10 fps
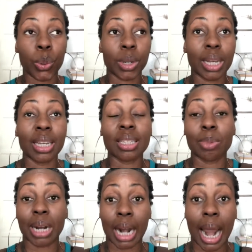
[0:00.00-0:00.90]
it's
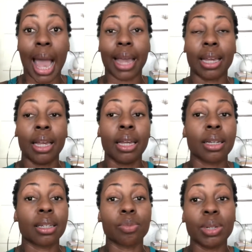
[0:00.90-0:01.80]
been a lot
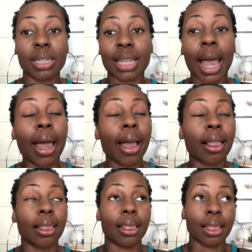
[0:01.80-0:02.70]
because we just had a
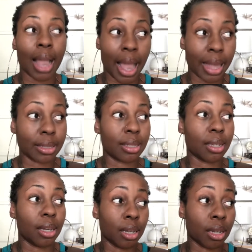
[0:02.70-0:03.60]
lot
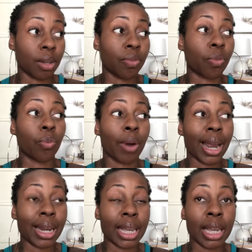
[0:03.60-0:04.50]
of
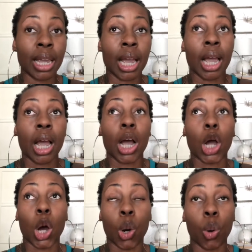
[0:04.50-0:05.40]
rainy,
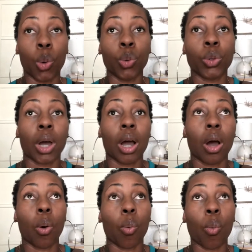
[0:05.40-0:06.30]
cold
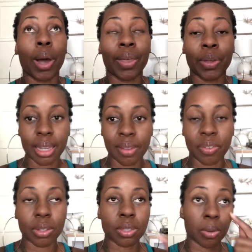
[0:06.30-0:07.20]
weather. It
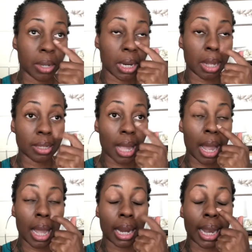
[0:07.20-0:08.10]
feels so good
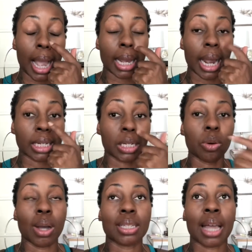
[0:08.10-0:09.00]
outside, like I can actually go
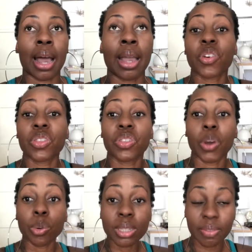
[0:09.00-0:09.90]
outside. For
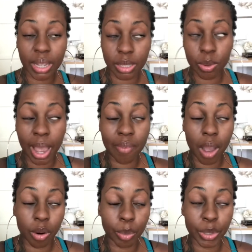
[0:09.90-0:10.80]
those of us who have
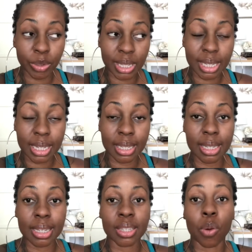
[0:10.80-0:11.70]
autoimmune
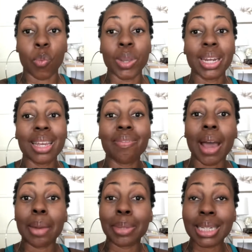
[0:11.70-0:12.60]
diseases, we need
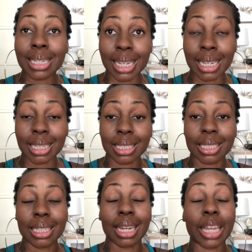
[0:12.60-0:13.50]
vitamin D.
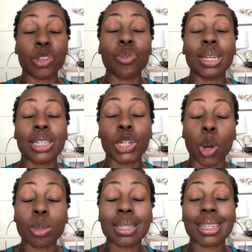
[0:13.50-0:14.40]
Like, you need to
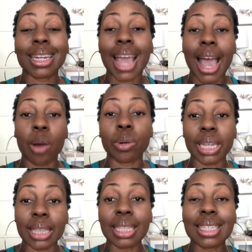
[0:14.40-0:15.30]
go sit out
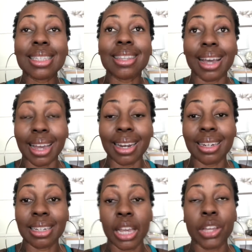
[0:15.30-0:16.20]
in the sun.
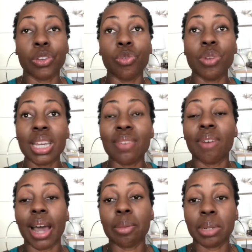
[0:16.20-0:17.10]
You need
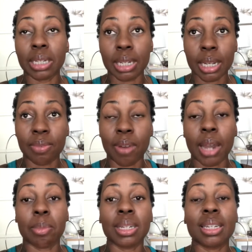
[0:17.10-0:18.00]
vitamin D.
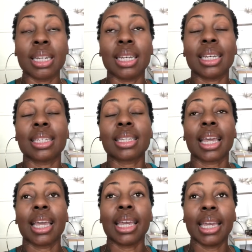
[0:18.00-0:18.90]
Vitamin D is
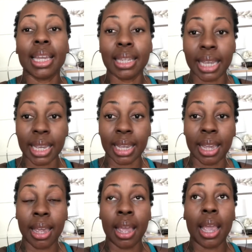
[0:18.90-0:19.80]
healing.
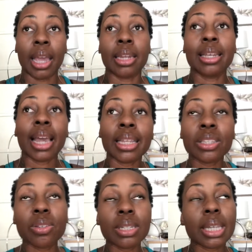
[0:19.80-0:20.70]
And yes,
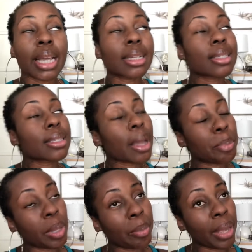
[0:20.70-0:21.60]
you can take a
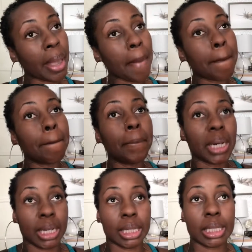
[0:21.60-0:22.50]
supplement,
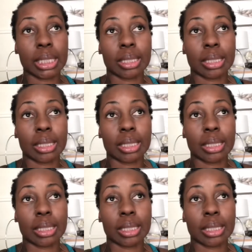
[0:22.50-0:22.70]
but